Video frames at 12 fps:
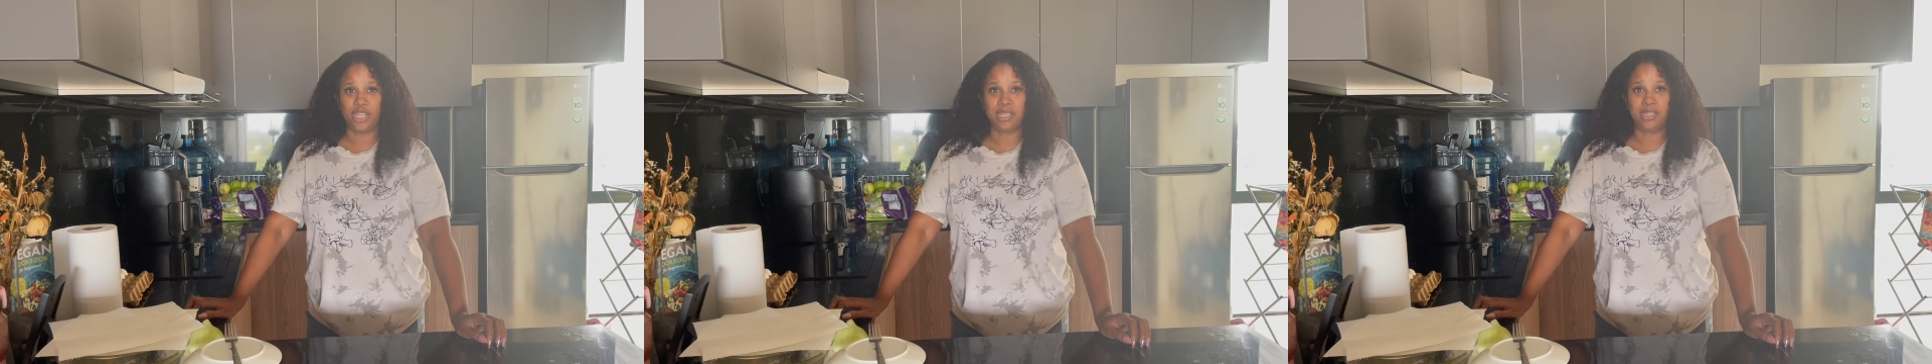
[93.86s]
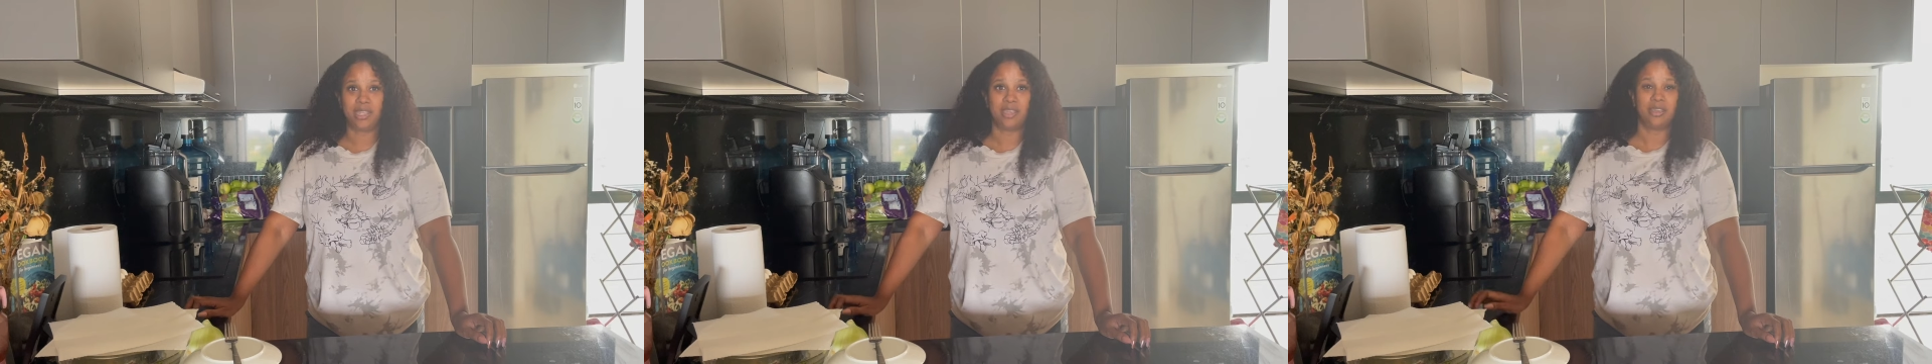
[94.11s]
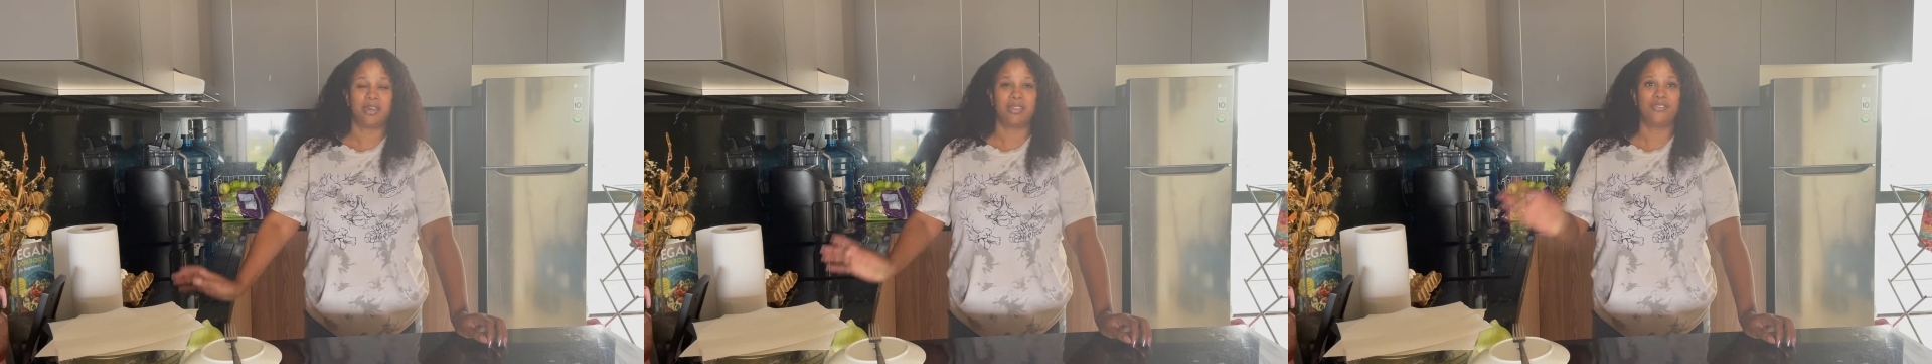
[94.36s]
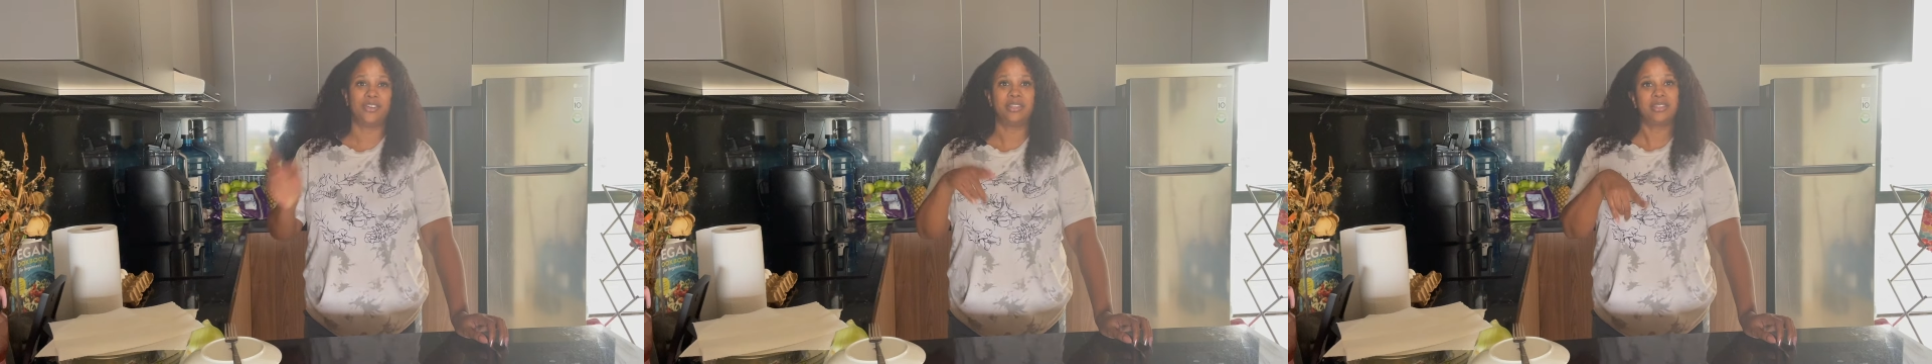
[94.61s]
Chicken tinga.
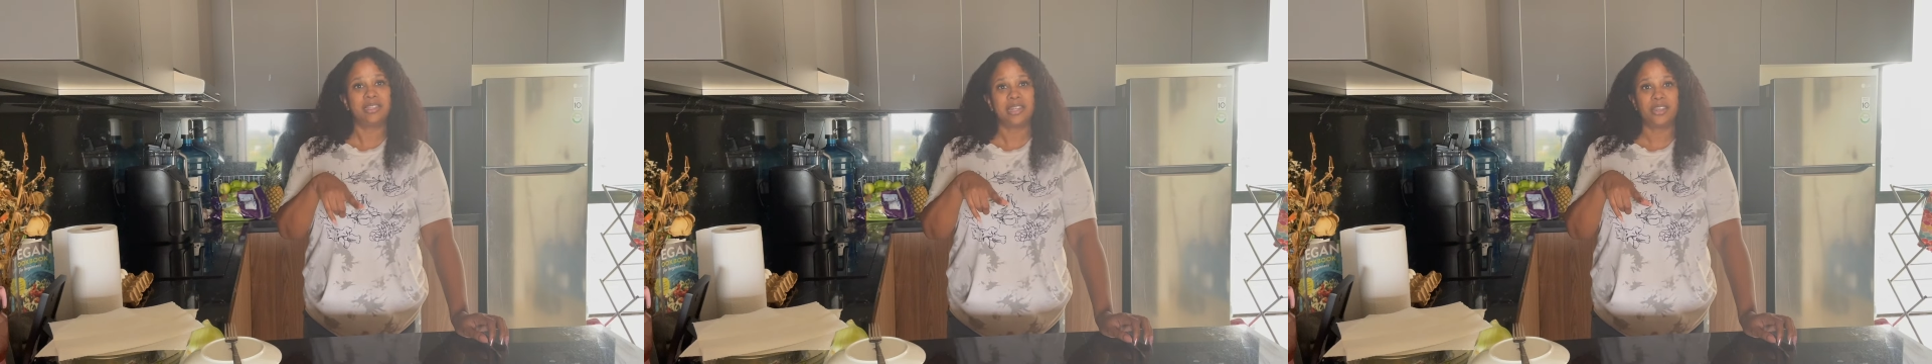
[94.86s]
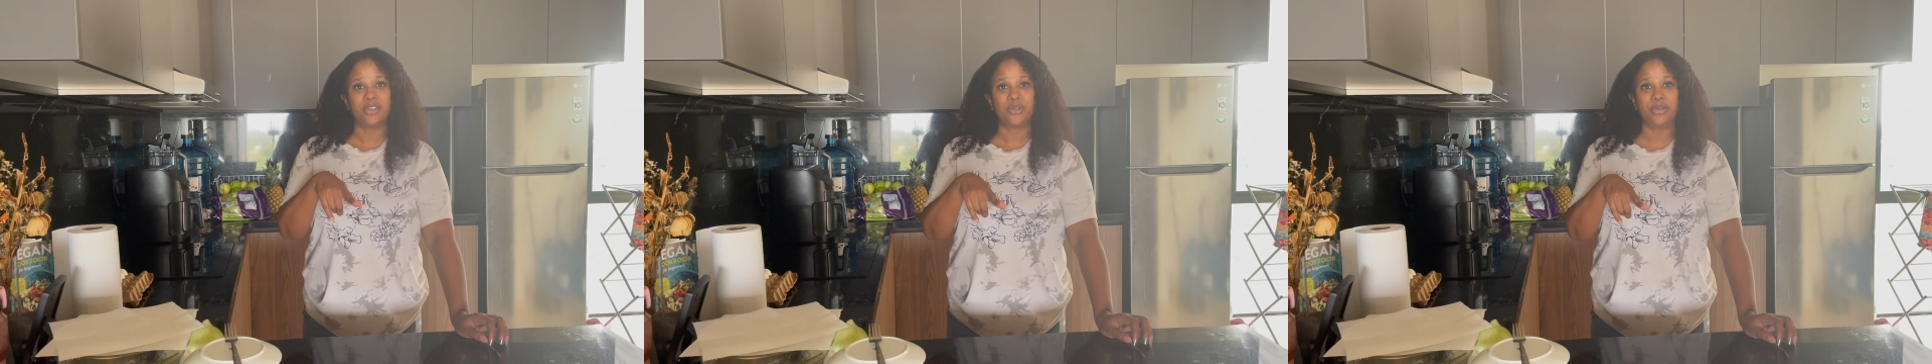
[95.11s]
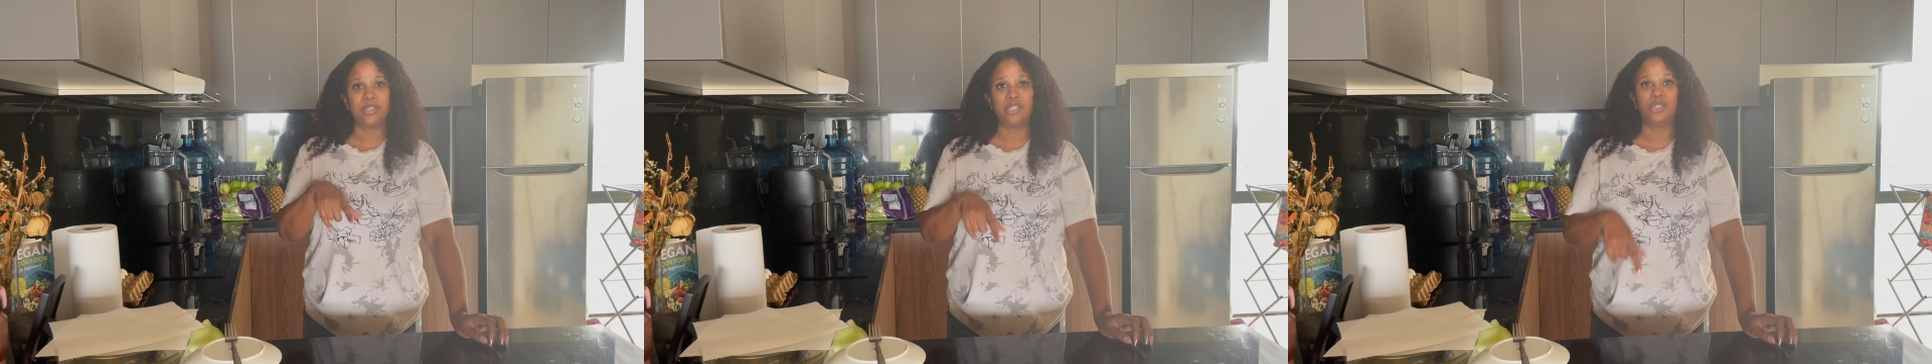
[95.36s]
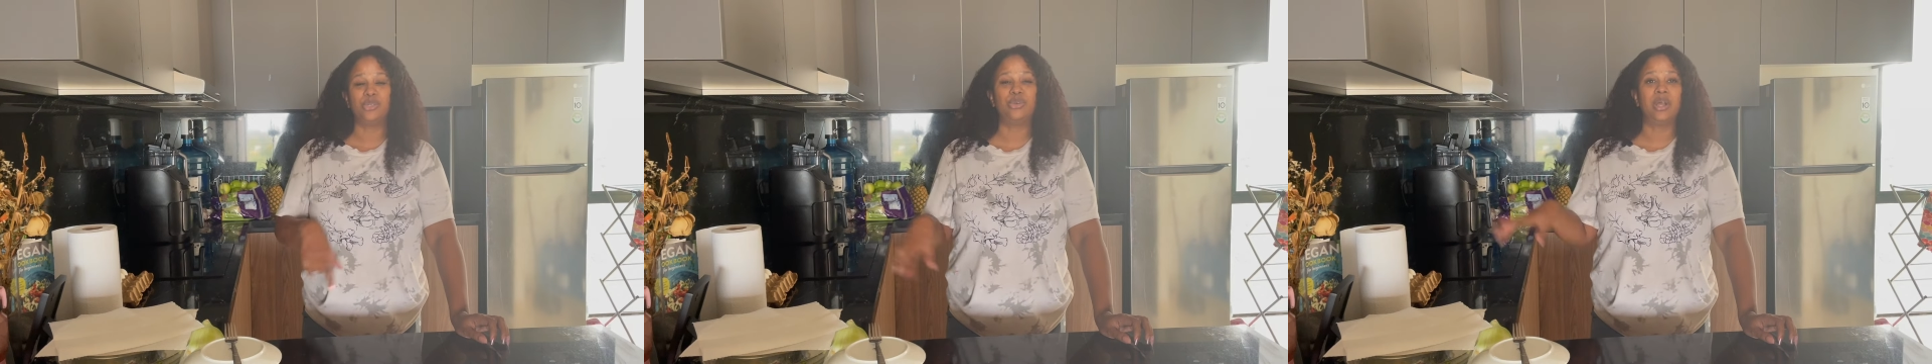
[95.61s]
The first thing that you're going to
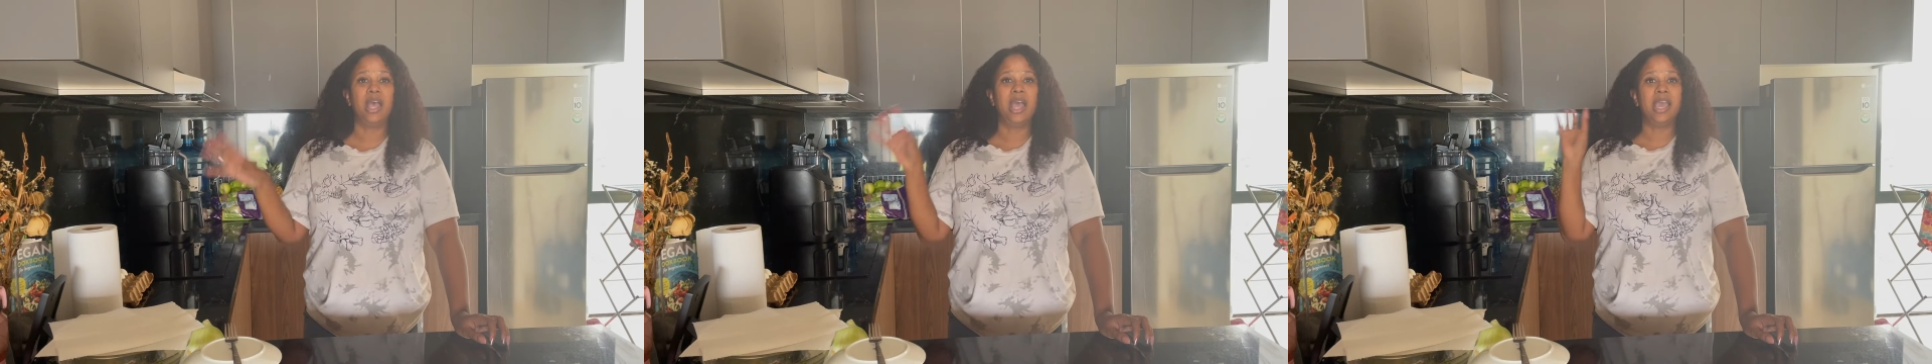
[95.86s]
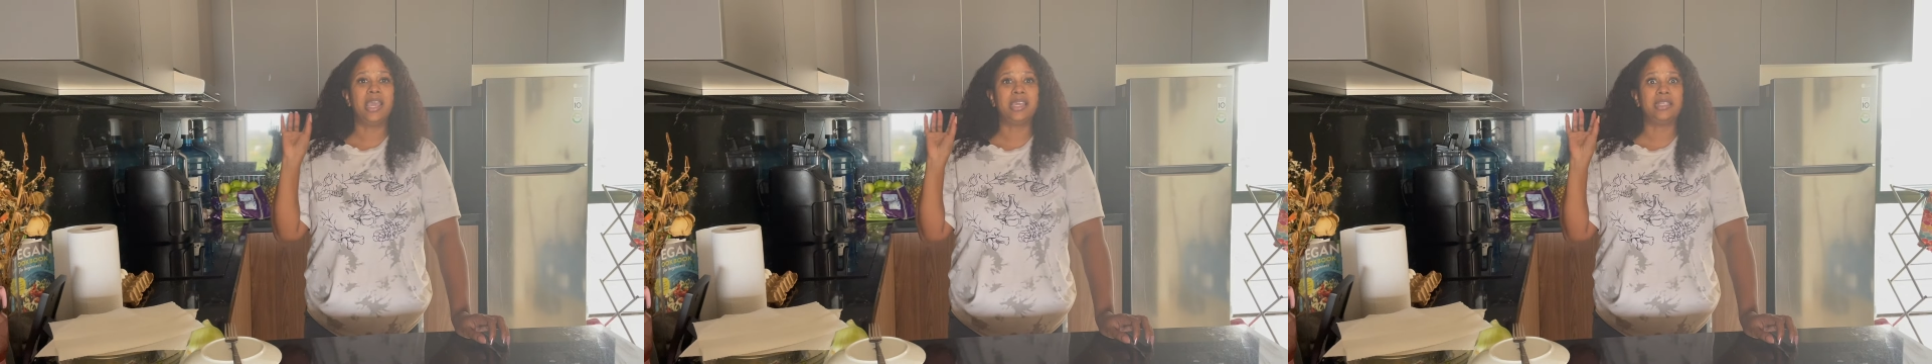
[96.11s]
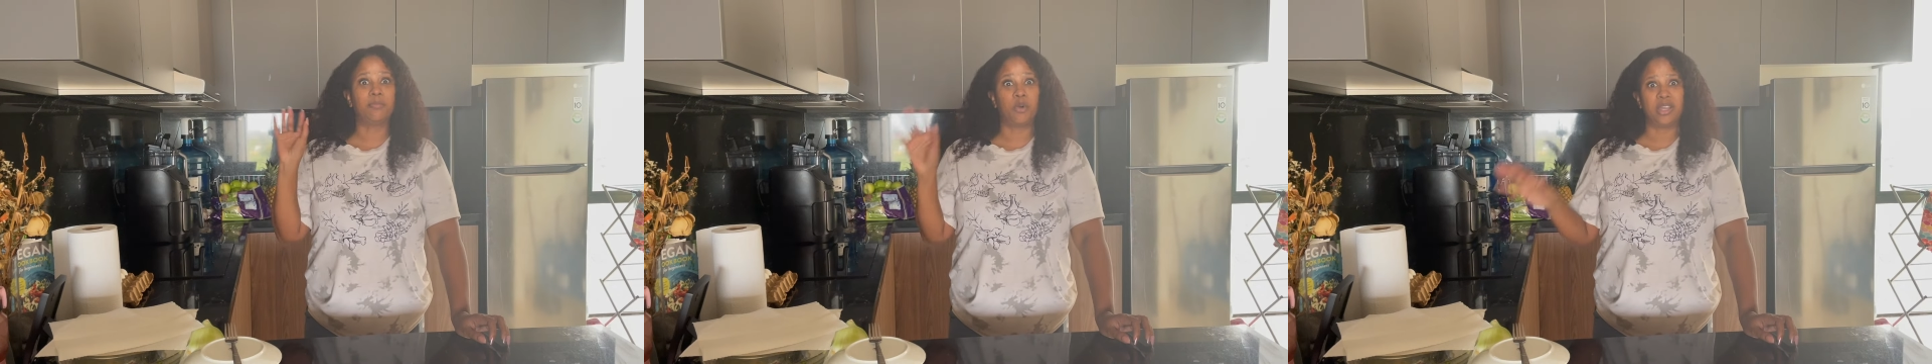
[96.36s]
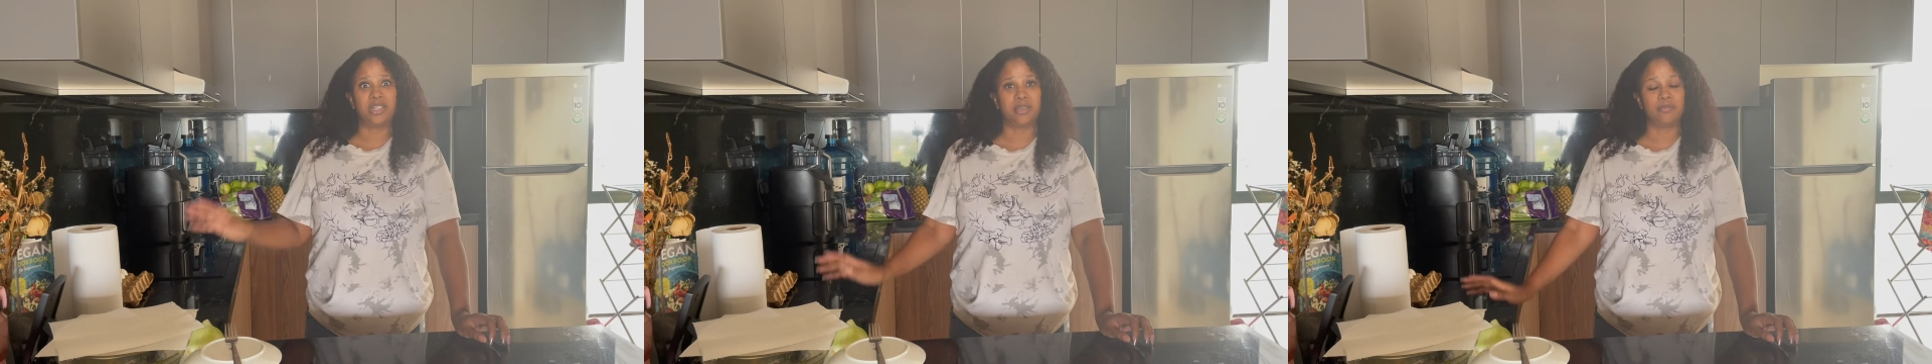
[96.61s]
do is
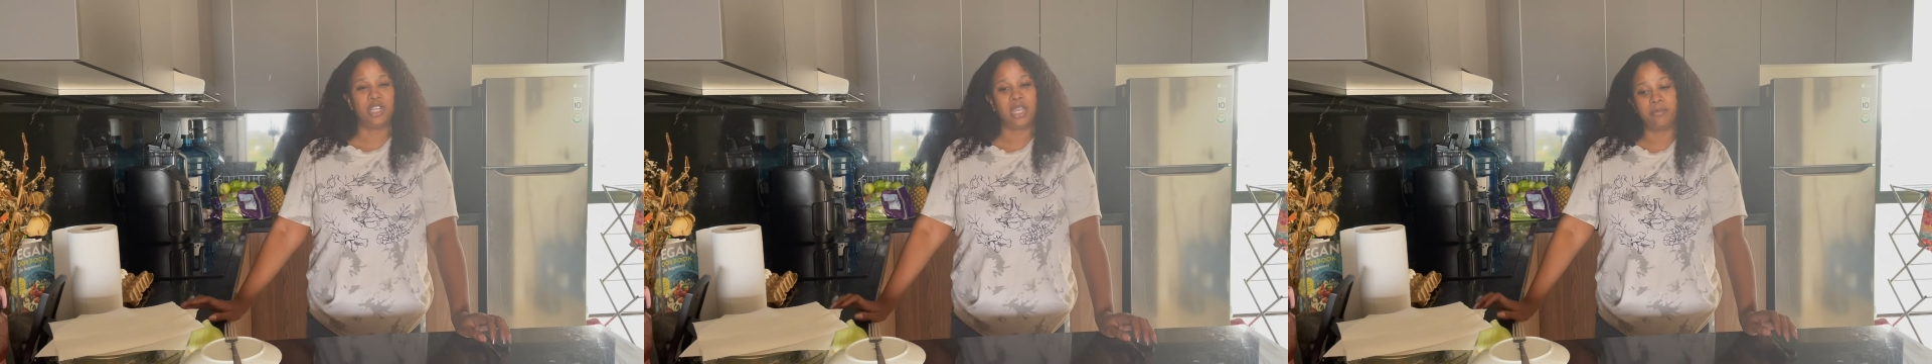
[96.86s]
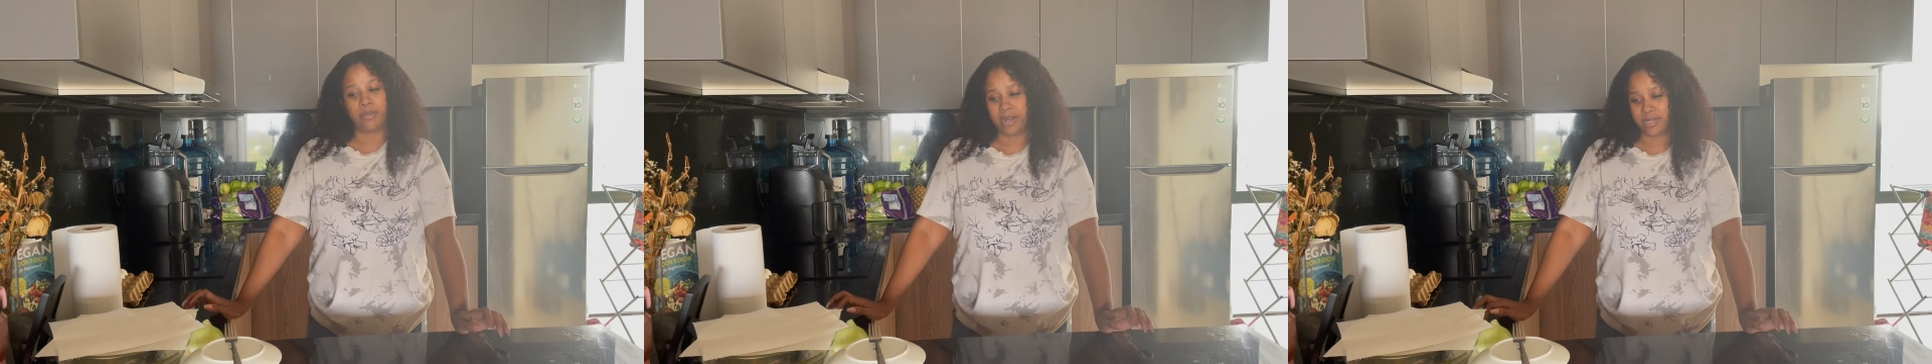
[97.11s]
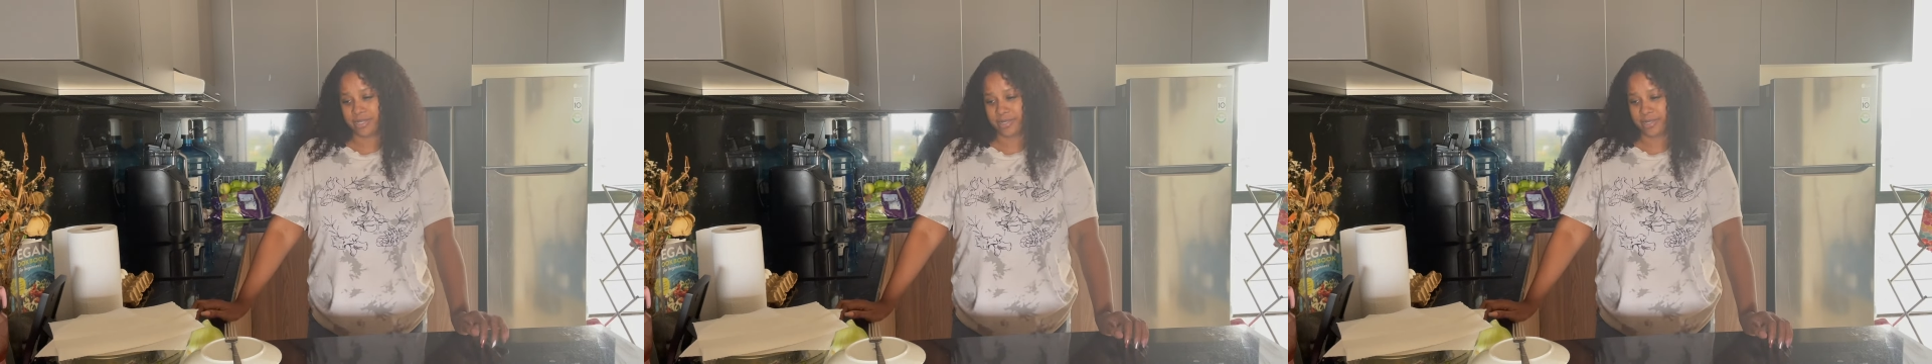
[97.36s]
boil some chicken breast.